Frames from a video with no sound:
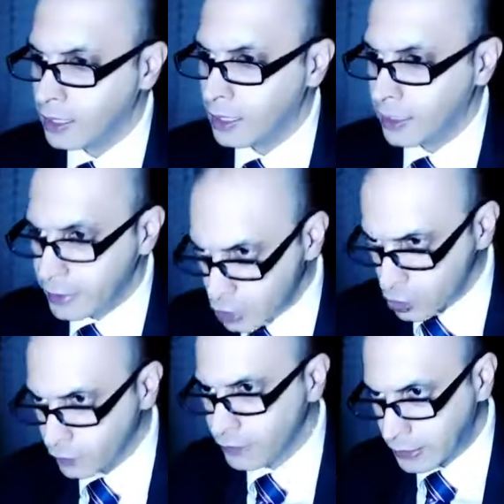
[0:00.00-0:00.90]
an
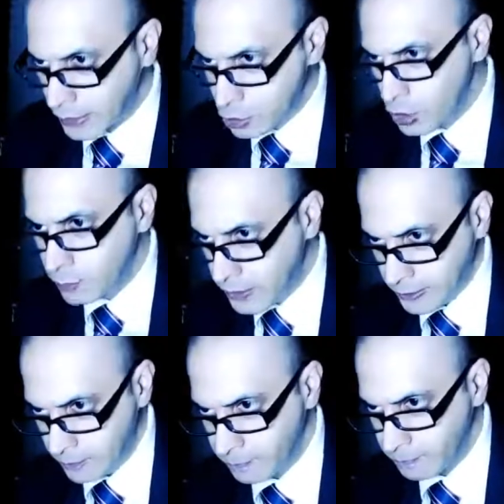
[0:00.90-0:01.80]
agent of the
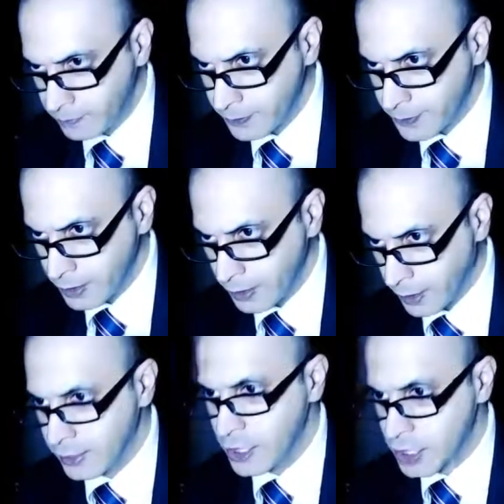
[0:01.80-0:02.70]
KGB
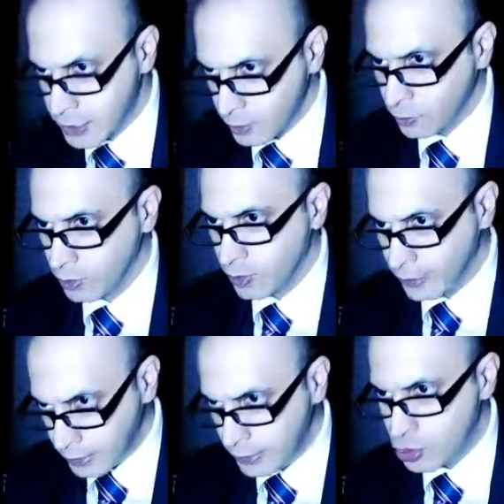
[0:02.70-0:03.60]
and is still
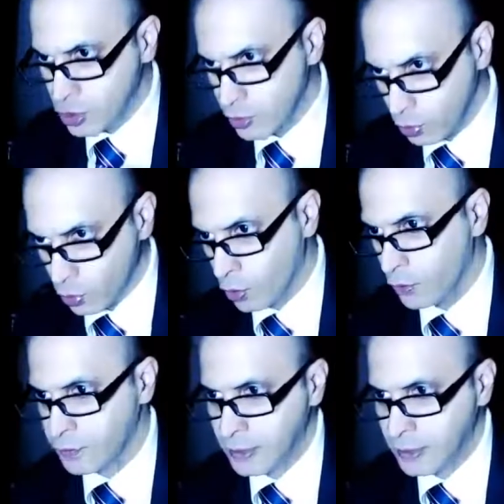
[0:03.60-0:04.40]
an agent of